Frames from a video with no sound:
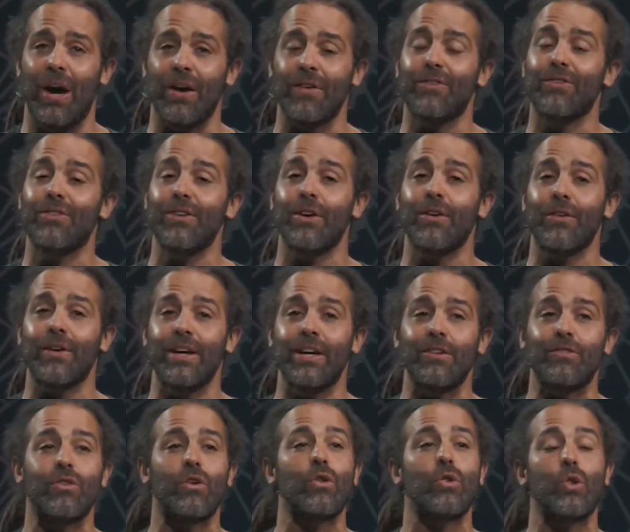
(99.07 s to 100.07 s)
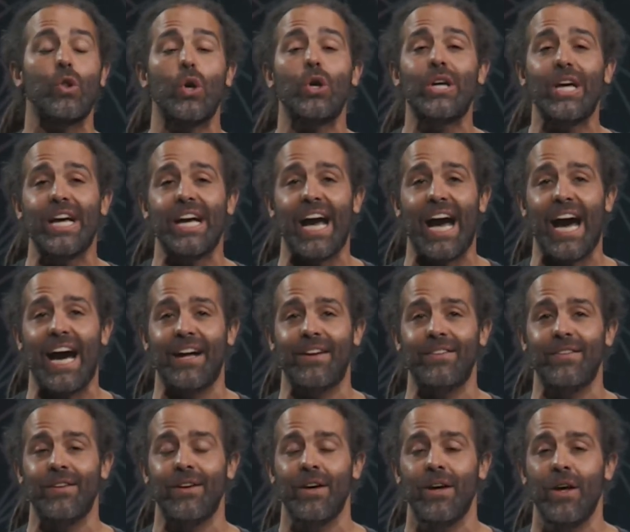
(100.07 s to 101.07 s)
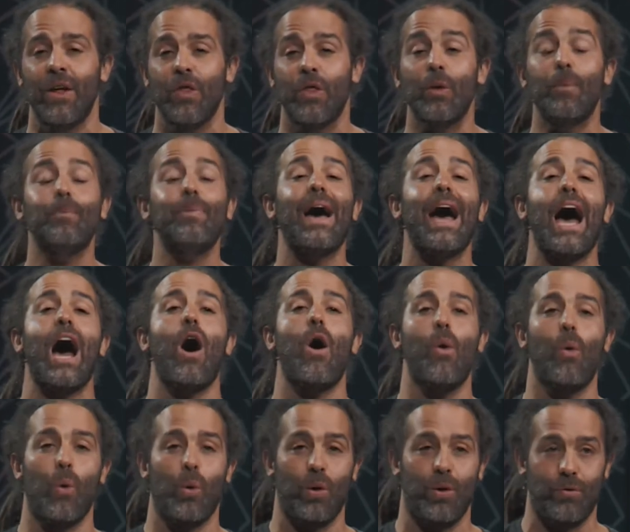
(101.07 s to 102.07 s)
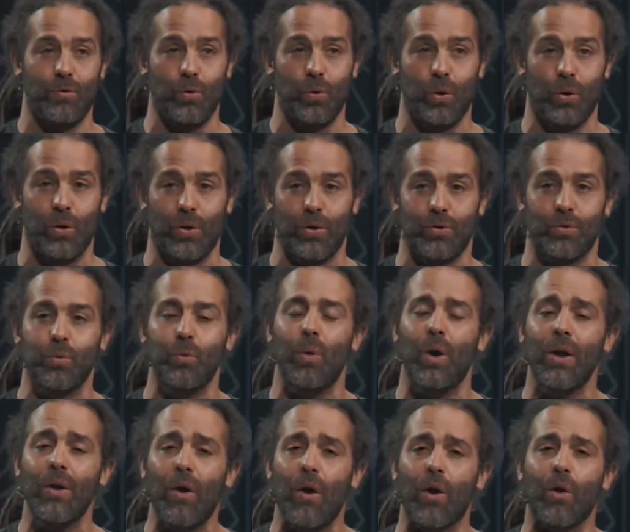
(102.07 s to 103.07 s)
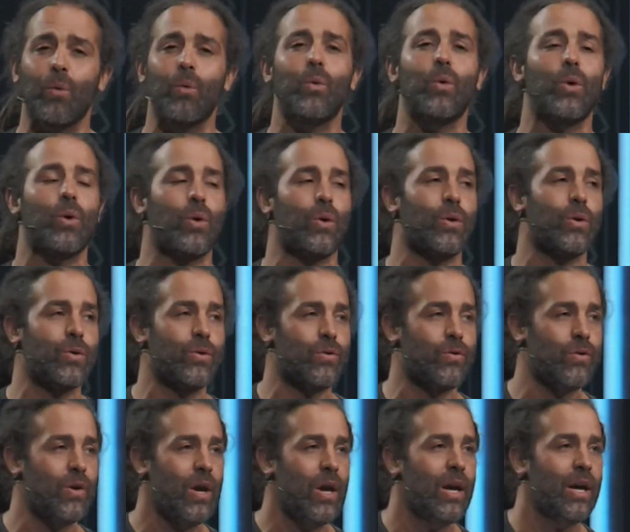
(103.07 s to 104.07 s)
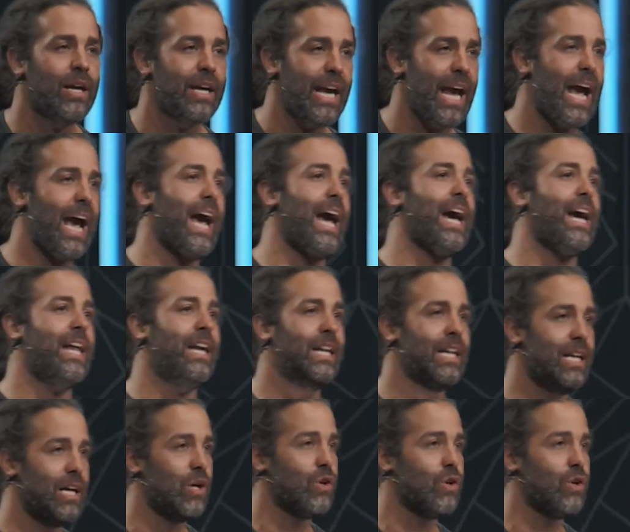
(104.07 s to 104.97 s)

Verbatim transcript: a series looking at the power of words, what are words can